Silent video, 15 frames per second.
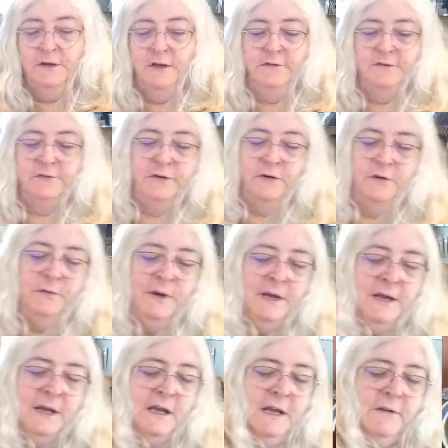And so
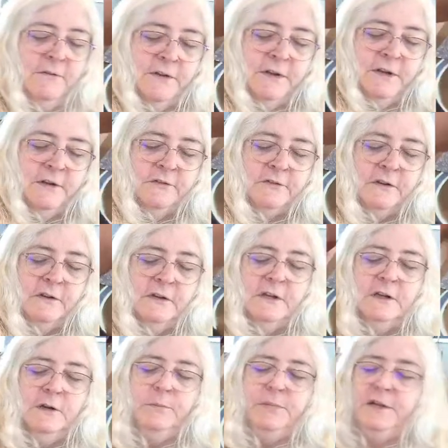even these
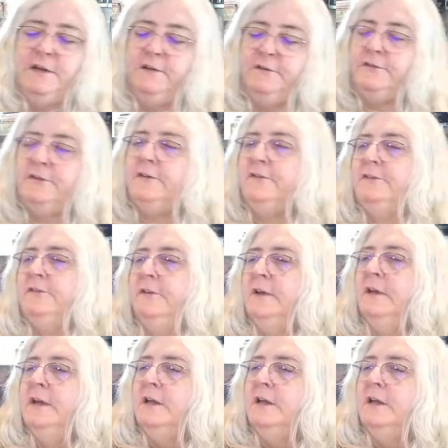little pieces